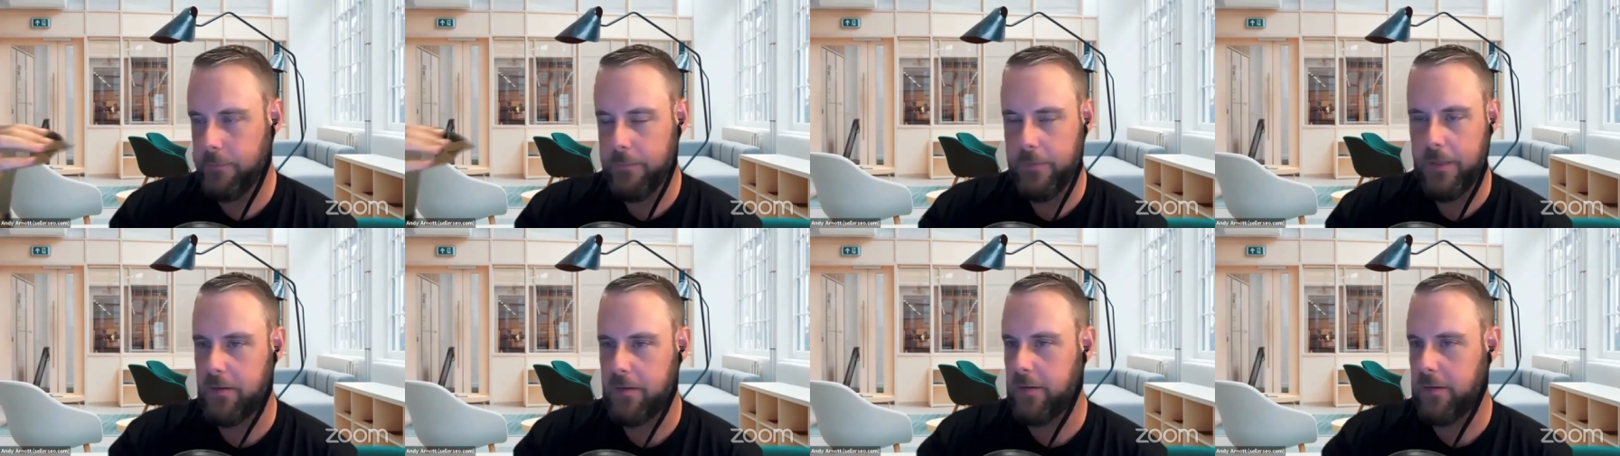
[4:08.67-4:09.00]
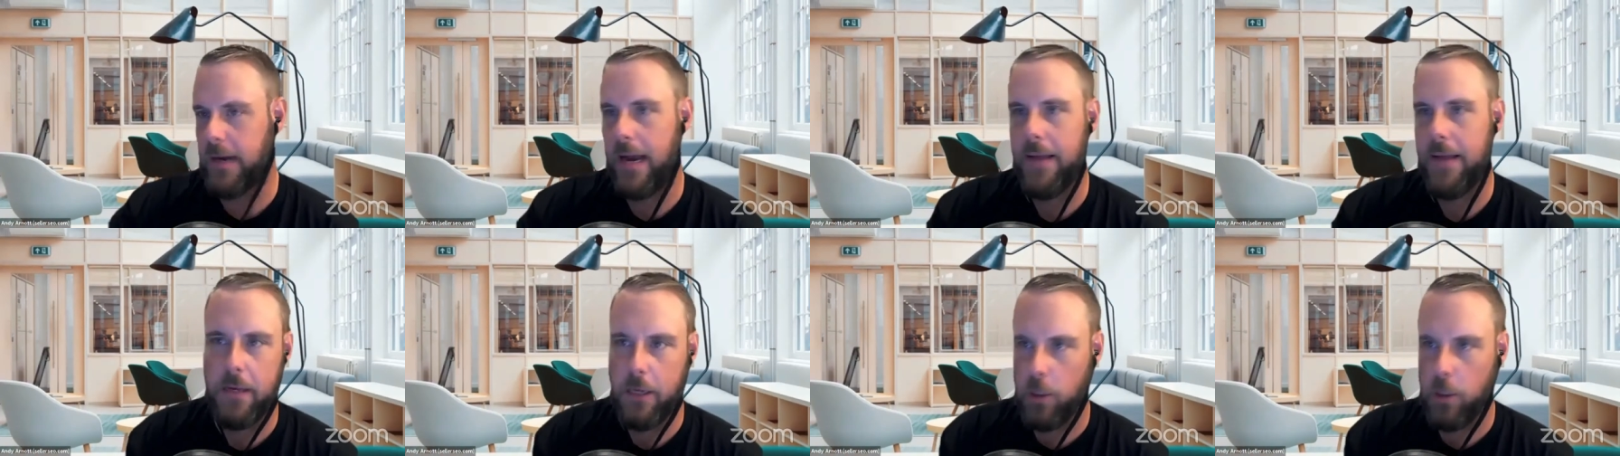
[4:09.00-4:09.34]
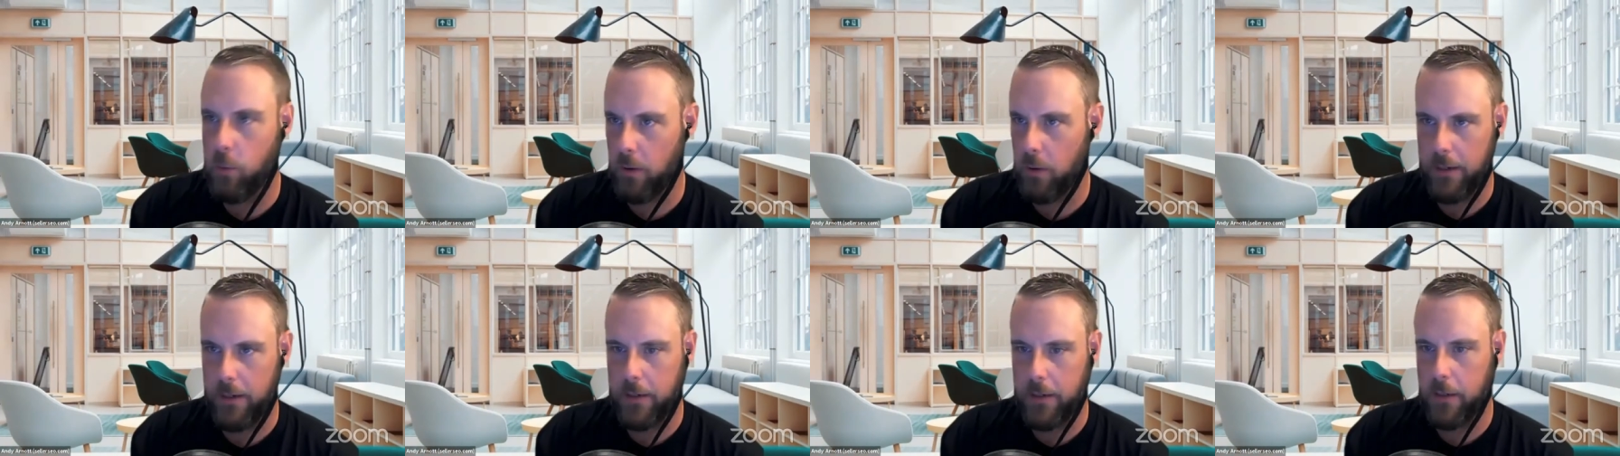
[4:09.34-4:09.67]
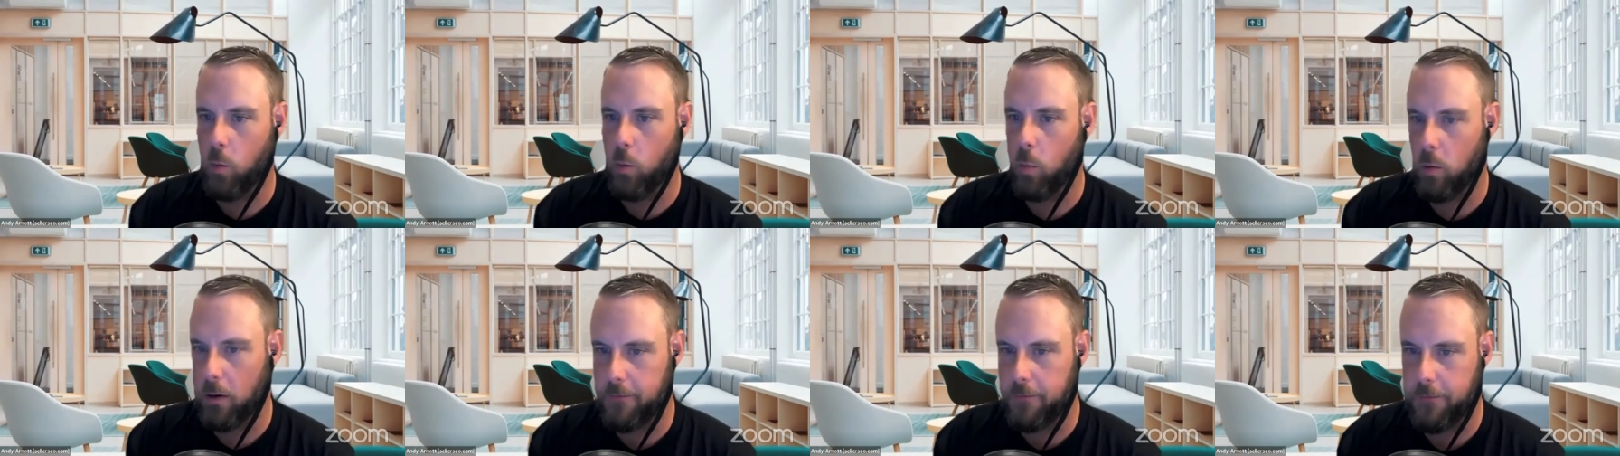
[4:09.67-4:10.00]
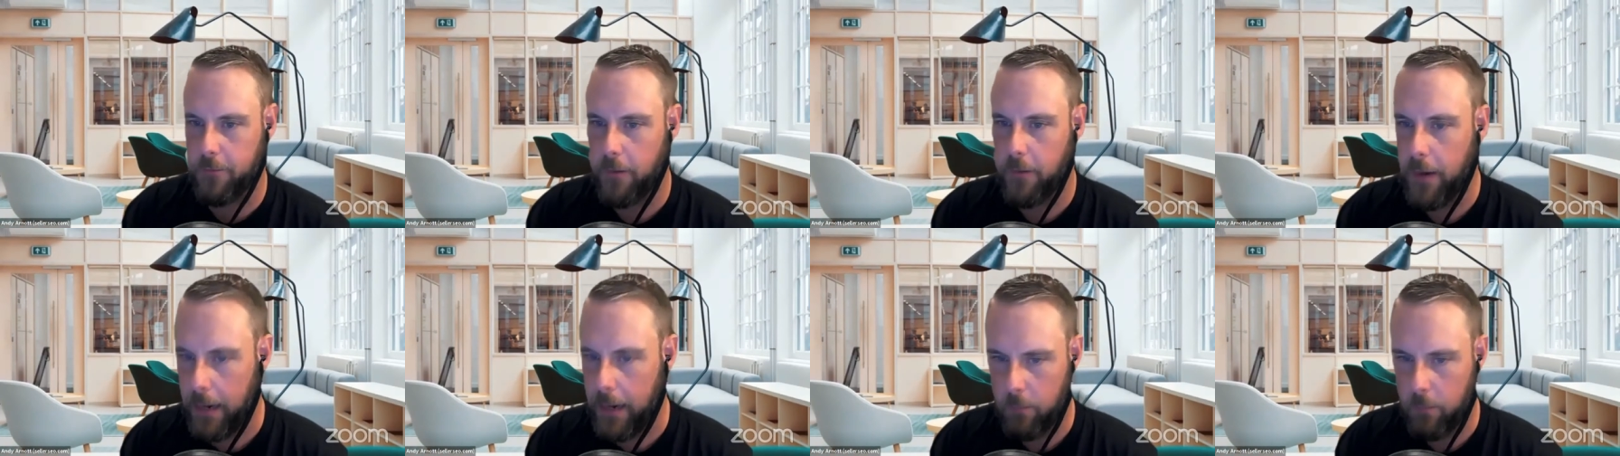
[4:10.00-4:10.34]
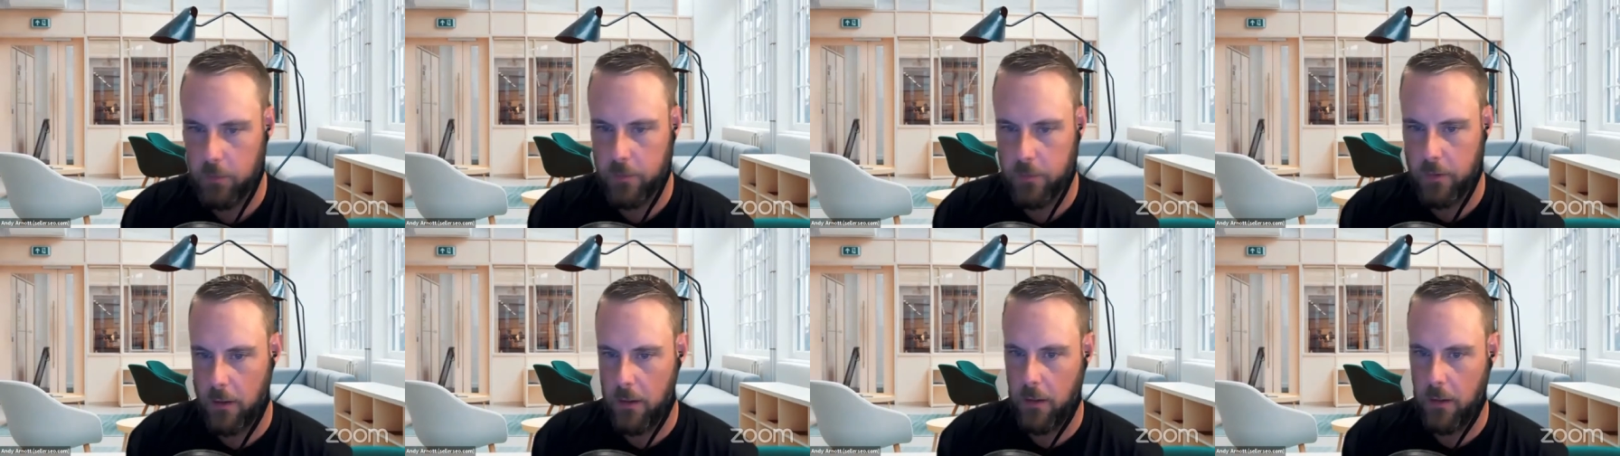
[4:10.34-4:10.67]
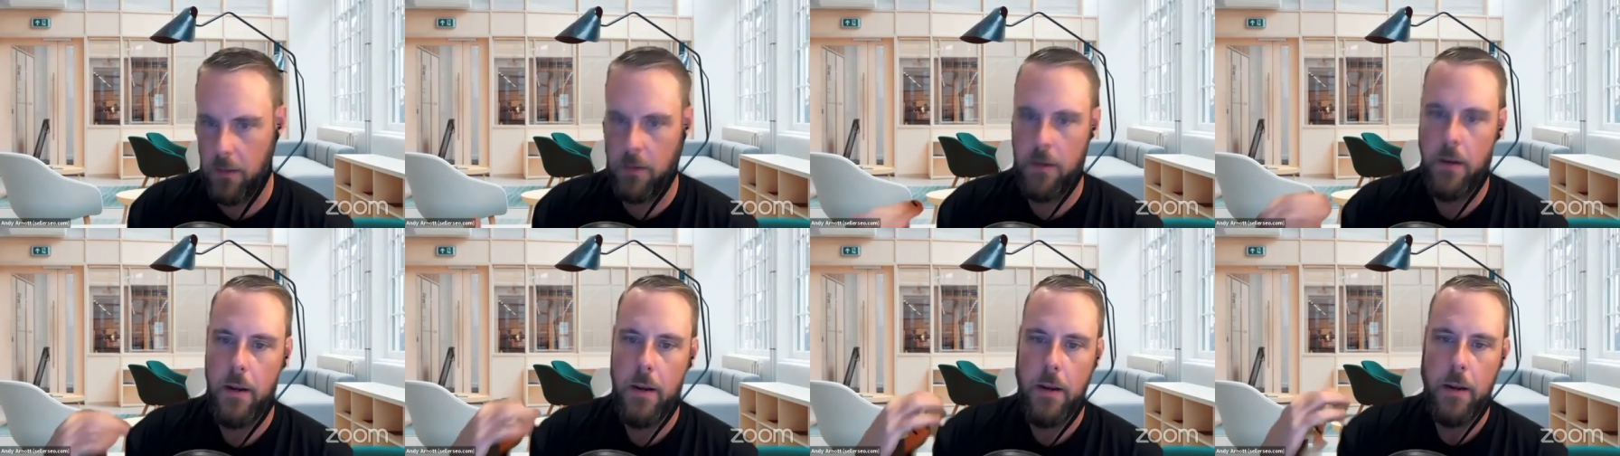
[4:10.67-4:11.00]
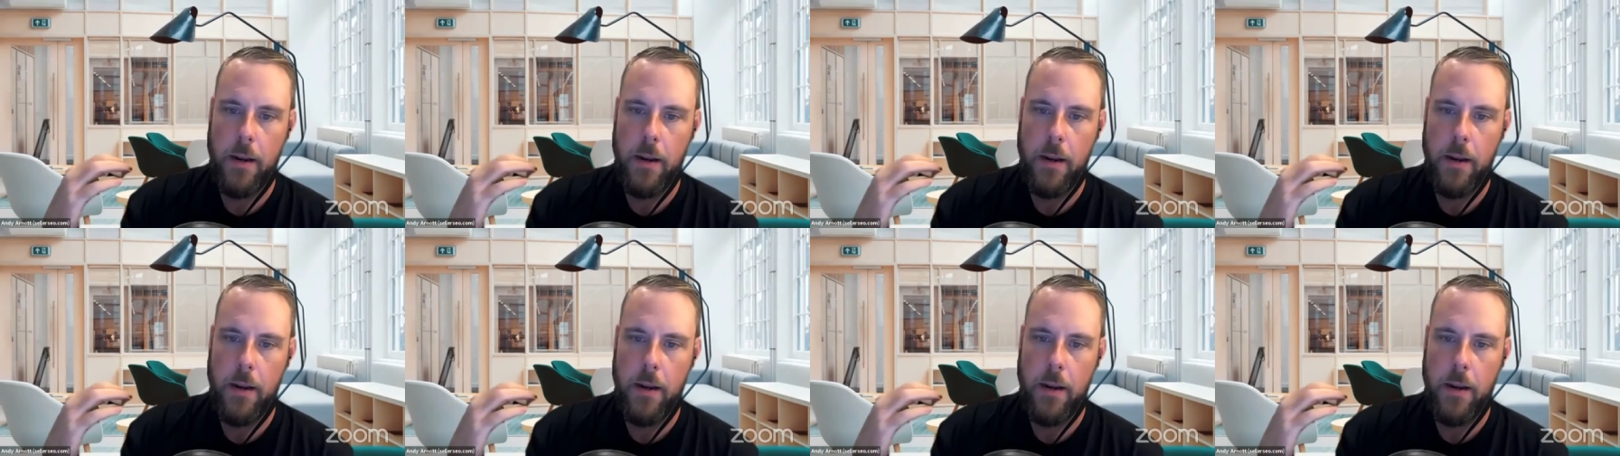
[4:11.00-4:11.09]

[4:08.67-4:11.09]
decide that you were going to go work for Amazon